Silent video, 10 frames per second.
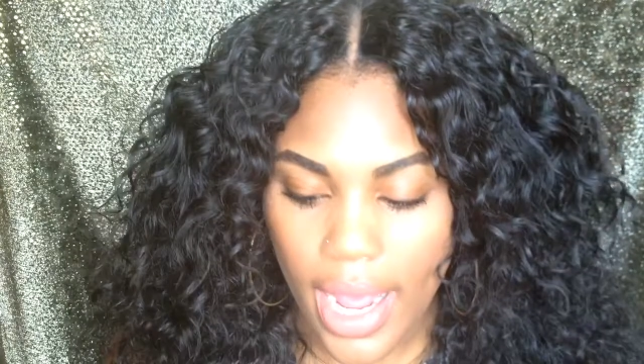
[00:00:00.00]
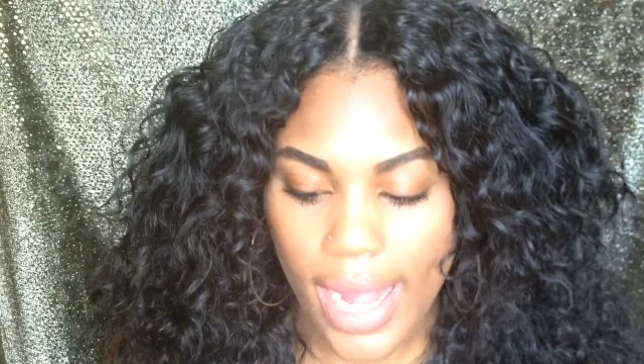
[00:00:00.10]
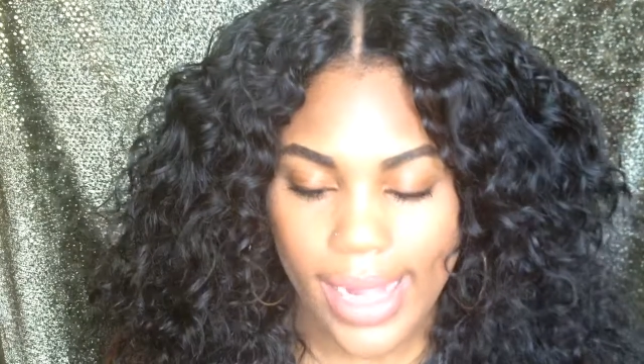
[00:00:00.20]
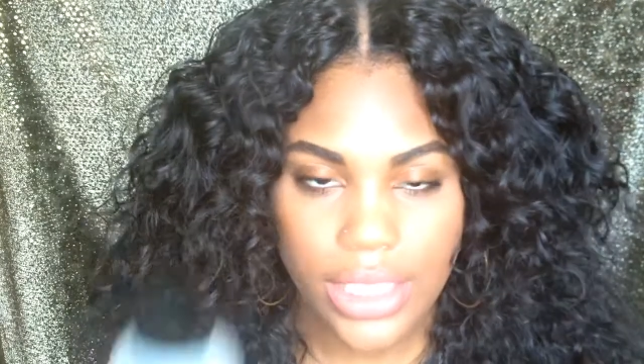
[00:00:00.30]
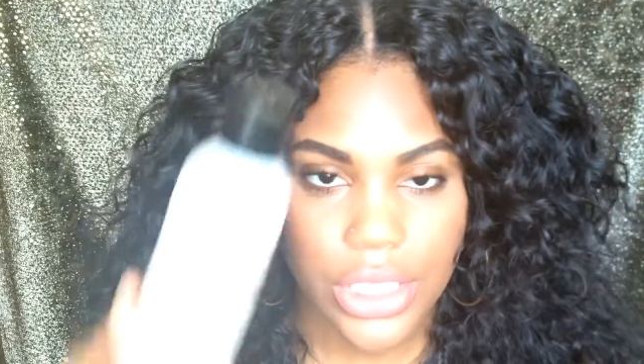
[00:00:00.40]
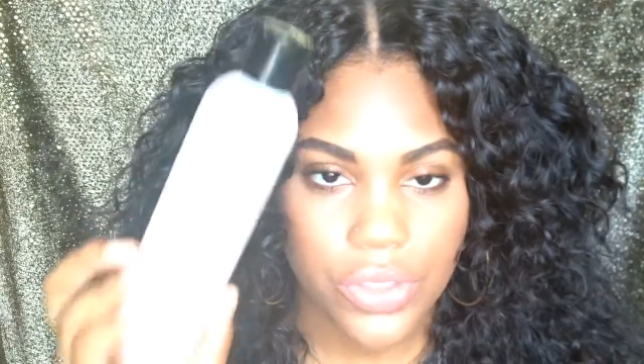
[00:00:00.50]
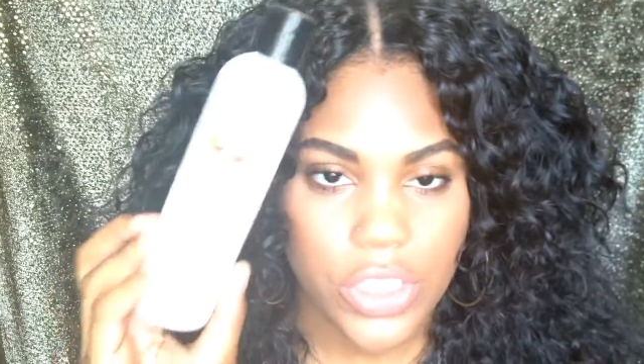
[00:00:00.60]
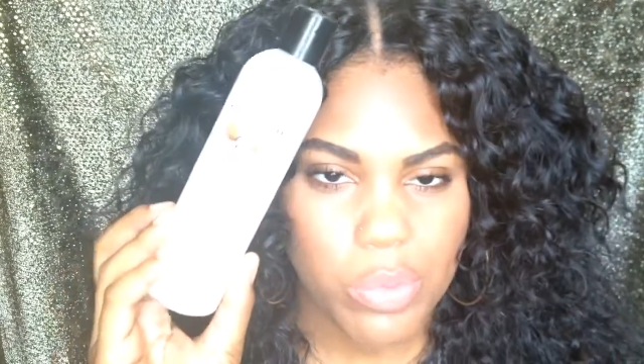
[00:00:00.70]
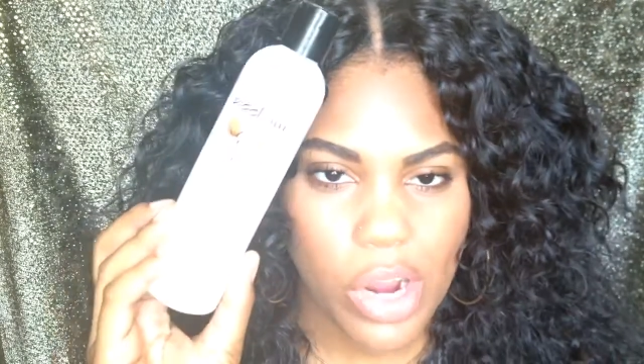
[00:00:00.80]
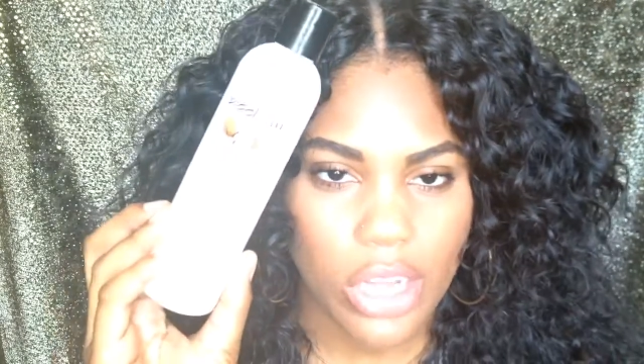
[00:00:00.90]
I like to use
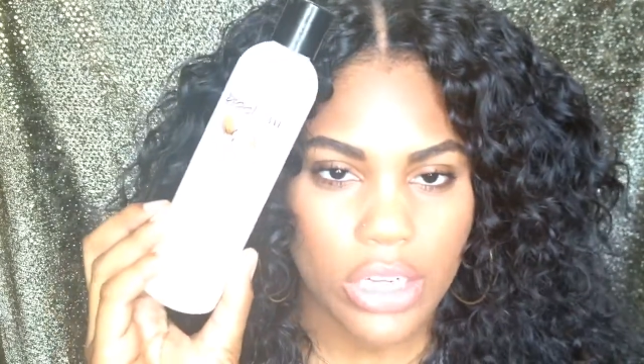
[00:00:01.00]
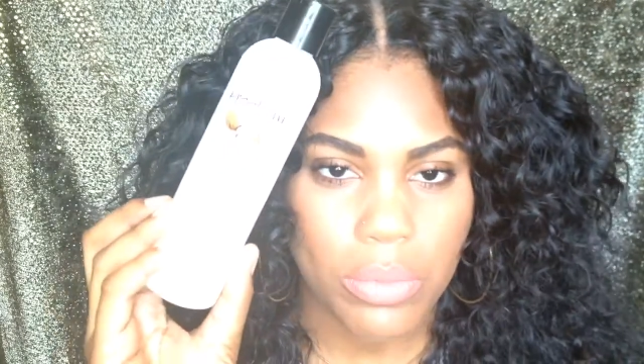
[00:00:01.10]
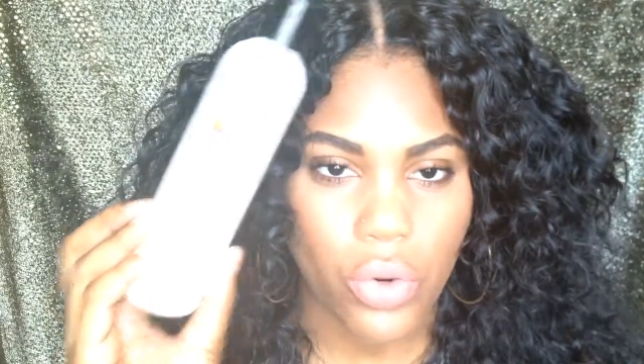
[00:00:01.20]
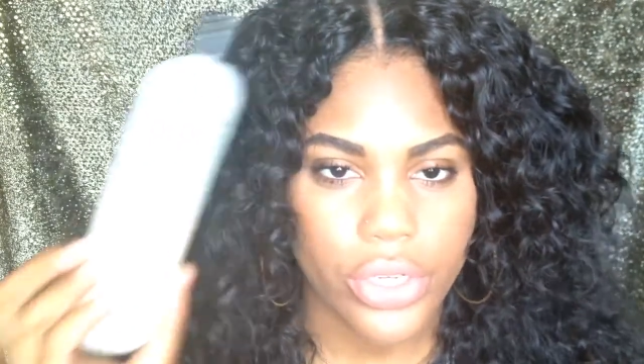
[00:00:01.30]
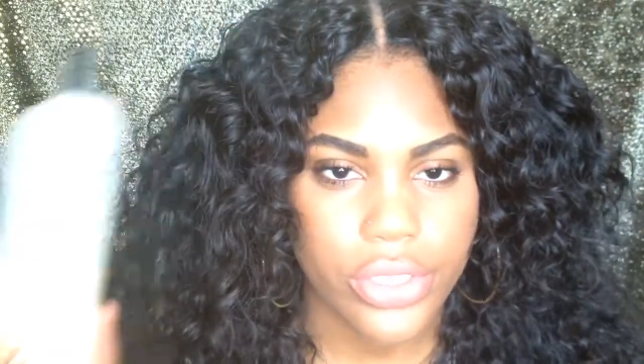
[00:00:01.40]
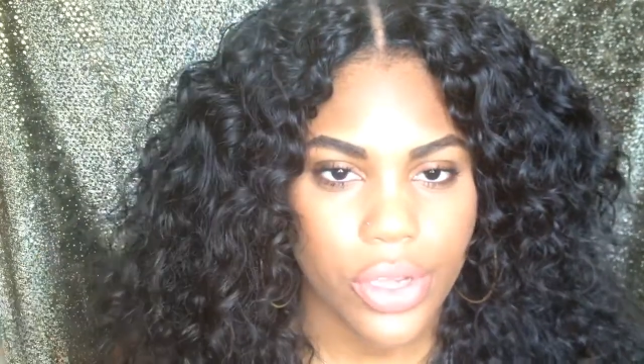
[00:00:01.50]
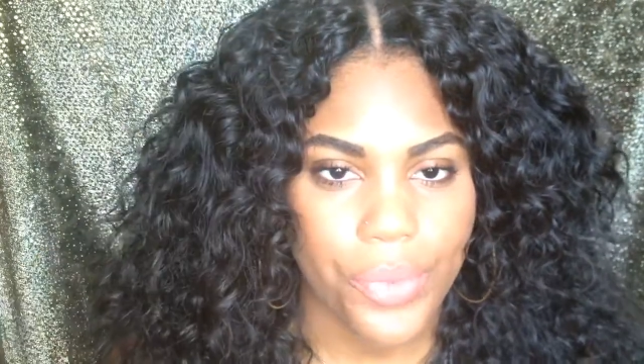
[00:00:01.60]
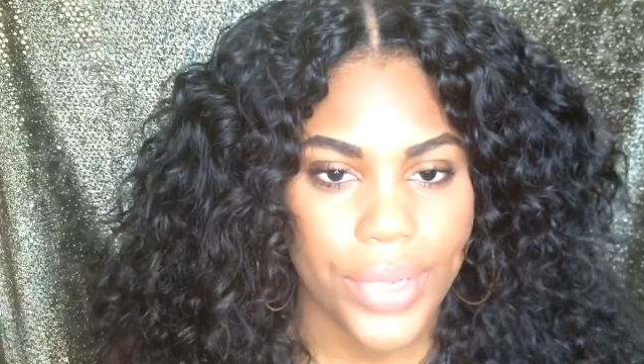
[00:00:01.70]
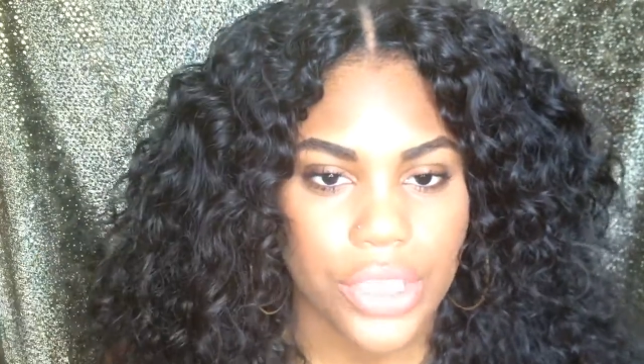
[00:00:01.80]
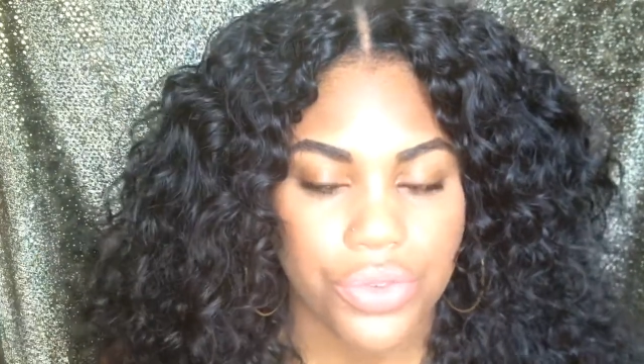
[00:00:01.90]
this product more so
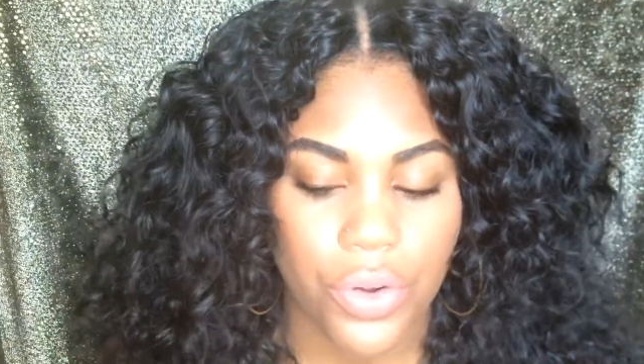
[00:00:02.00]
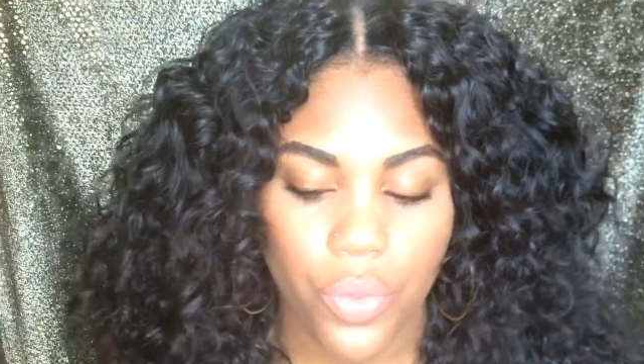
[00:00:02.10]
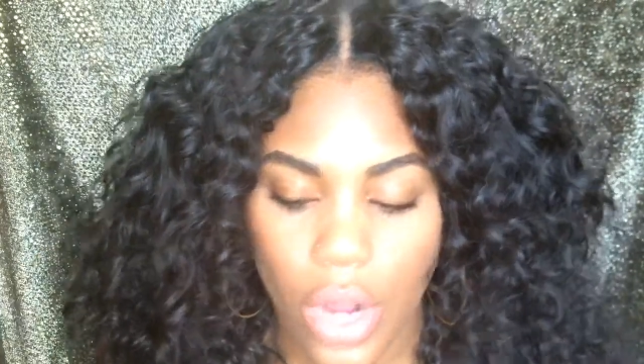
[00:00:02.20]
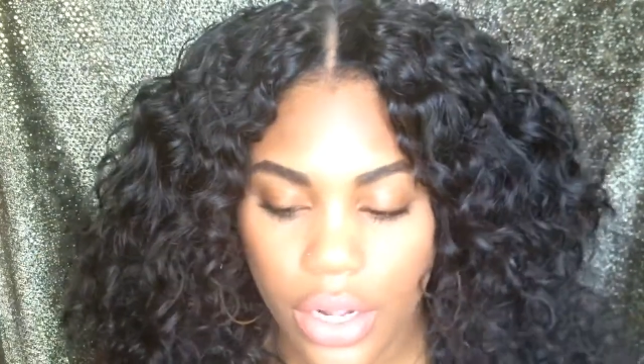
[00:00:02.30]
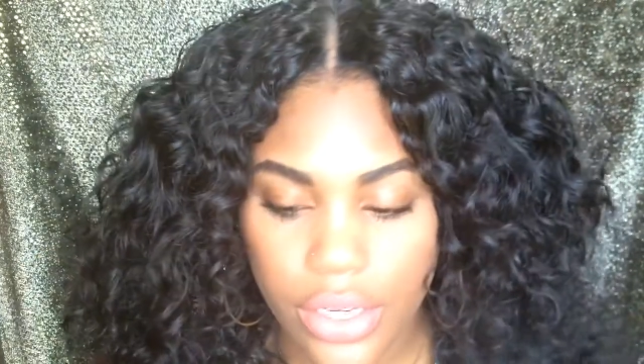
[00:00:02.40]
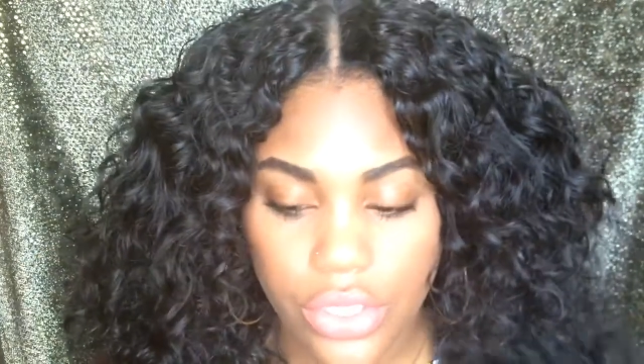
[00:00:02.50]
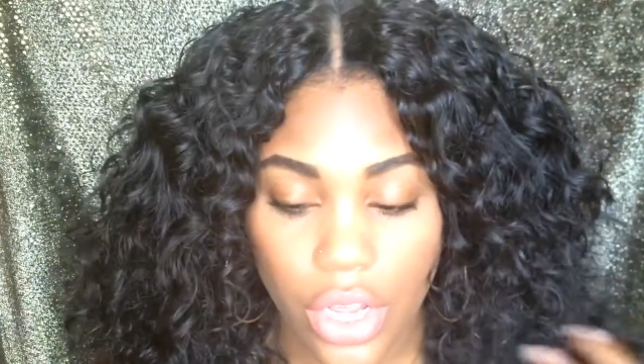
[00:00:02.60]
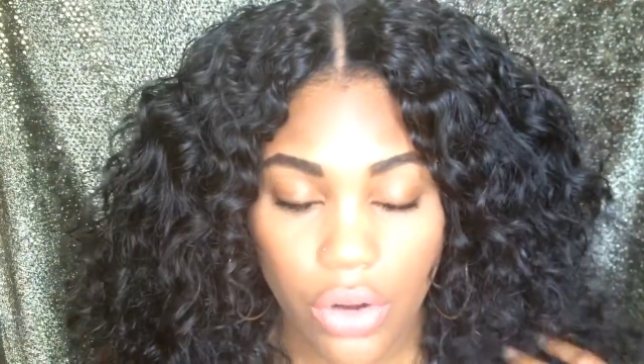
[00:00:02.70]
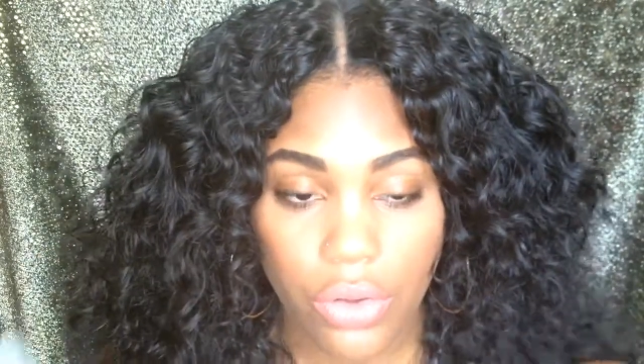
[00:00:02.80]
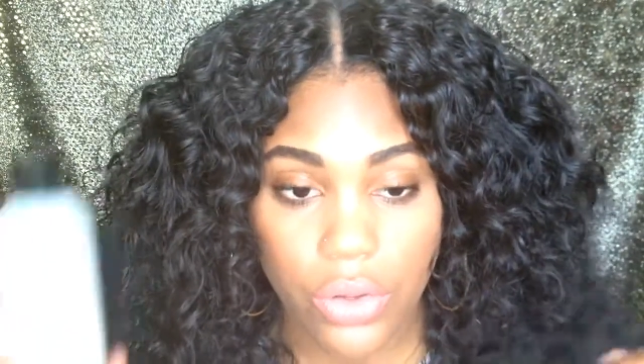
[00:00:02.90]
mixed with water so
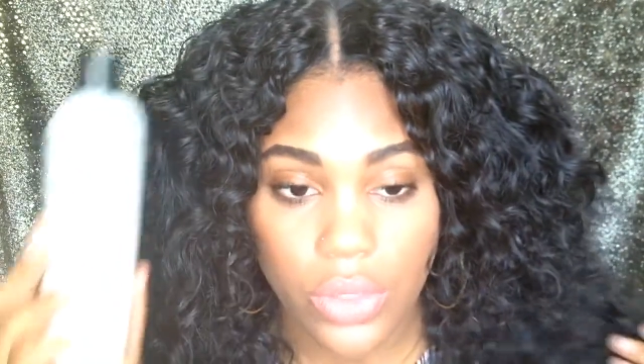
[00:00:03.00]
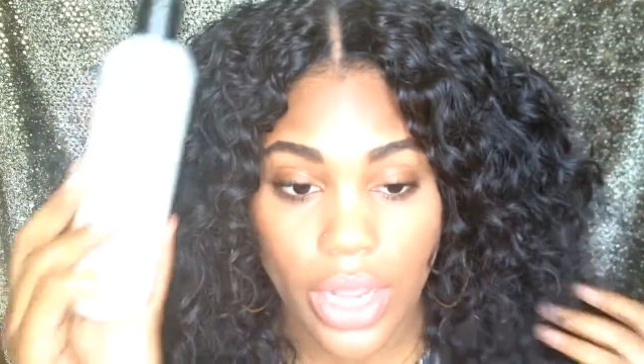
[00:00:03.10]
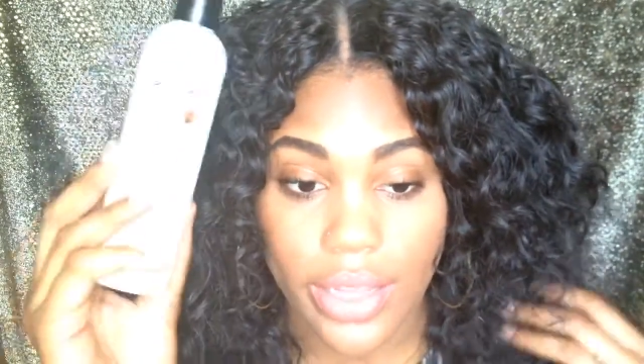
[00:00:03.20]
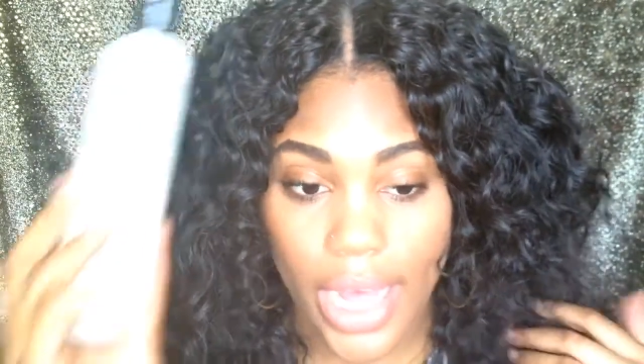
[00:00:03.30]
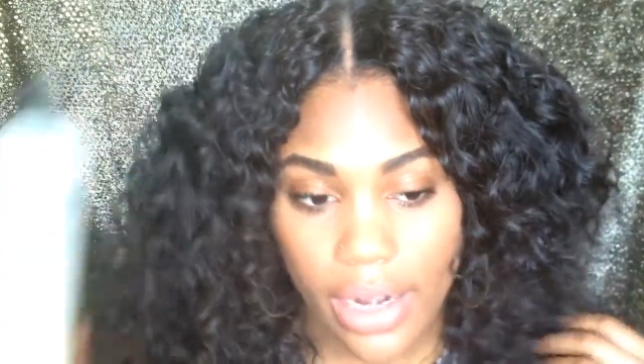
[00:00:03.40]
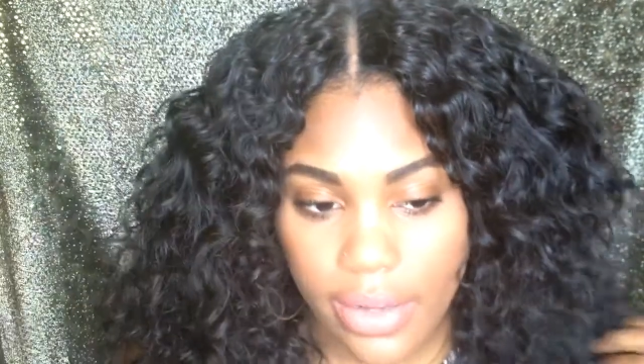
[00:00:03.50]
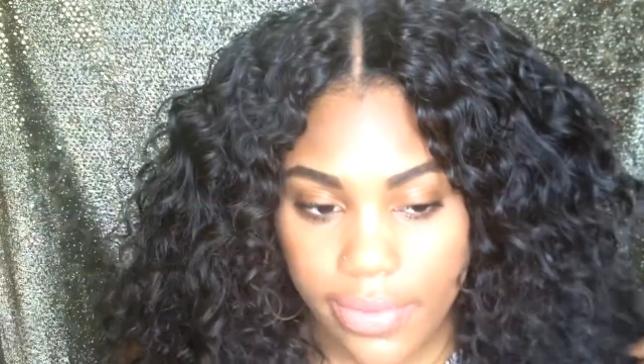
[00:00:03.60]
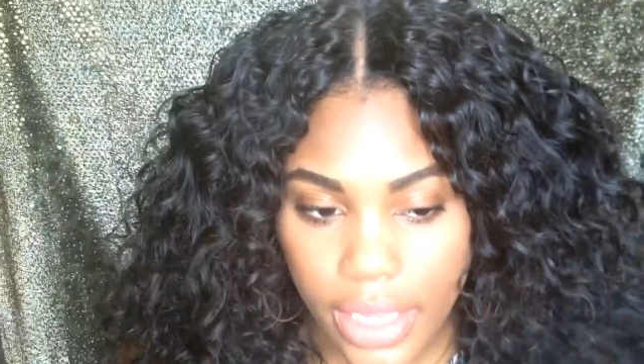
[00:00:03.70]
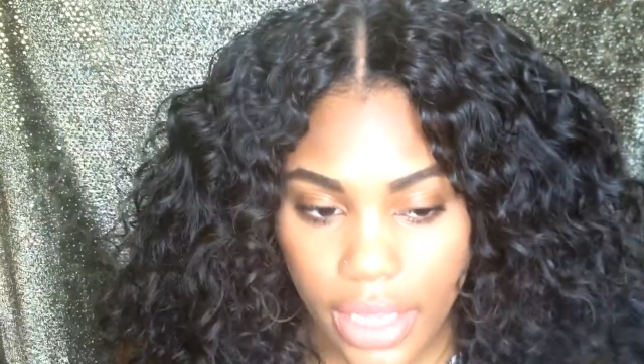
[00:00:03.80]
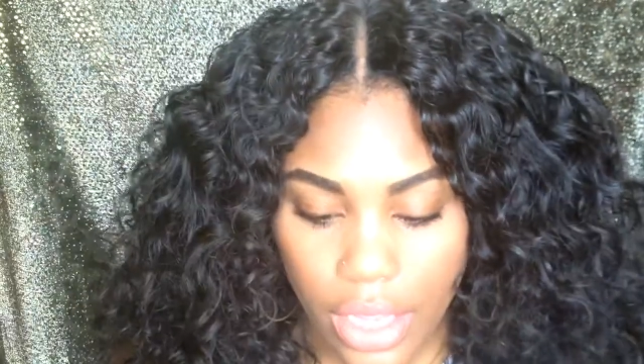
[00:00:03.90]
I don't use a lot of
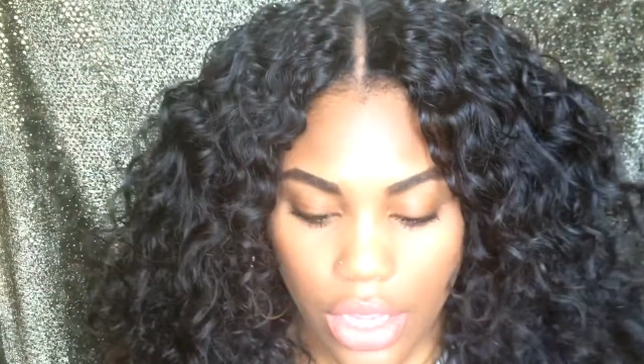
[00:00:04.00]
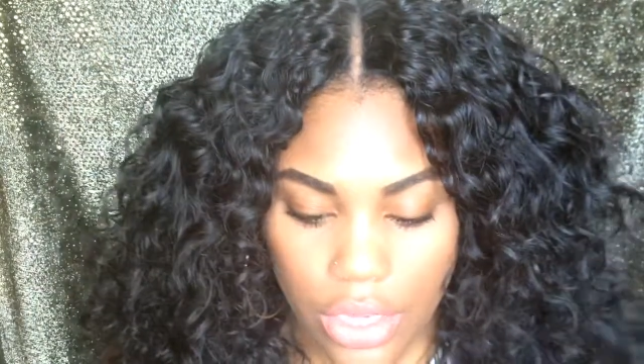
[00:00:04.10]
it.